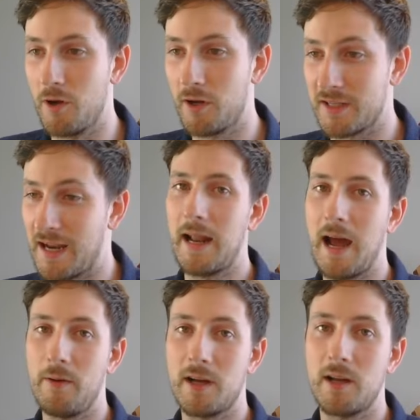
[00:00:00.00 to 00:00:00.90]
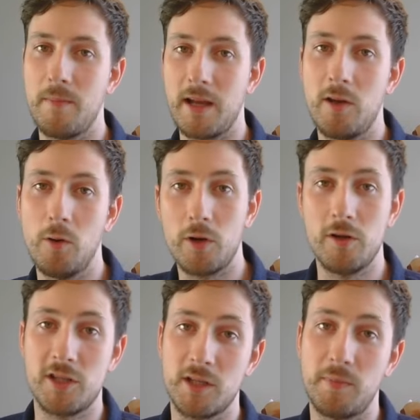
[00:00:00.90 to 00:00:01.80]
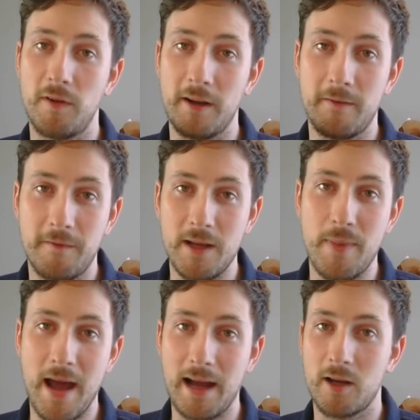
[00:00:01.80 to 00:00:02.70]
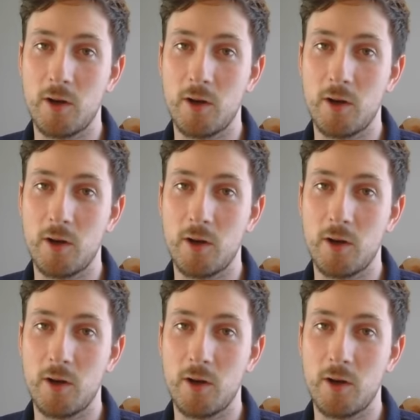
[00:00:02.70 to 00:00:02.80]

works and how it can make your users provide feedback,